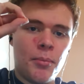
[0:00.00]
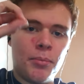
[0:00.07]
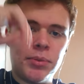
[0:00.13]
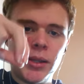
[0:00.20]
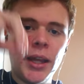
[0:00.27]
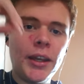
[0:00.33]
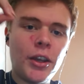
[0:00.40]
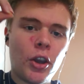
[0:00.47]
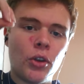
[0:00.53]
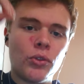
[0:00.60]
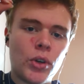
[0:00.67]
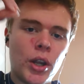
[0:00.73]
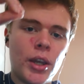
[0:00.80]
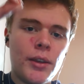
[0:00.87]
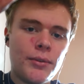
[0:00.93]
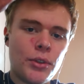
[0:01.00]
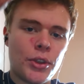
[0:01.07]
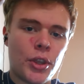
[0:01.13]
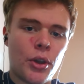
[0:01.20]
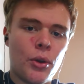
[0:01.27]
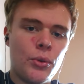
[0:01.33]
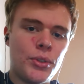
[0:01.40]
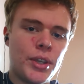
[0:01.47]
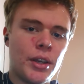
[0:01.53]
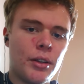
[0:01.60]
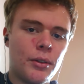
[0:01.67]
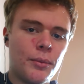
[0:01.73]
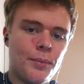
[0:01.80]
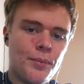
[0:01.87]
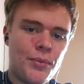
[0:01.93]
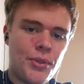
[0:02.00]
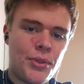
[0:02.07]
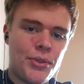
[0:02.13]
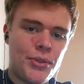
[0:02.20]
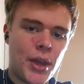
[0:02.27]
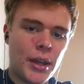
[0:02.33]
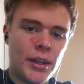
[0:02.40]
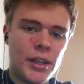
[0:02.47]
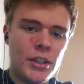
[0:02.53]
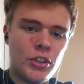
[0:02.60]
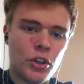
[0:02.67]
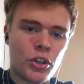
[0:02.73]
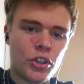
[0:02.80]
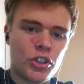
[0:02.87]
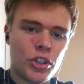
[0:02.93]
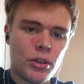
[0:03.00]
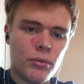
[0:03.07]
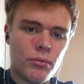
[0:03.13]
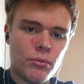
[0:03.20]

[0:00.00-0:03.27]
Blank arrived at the hotel, then he took a shower.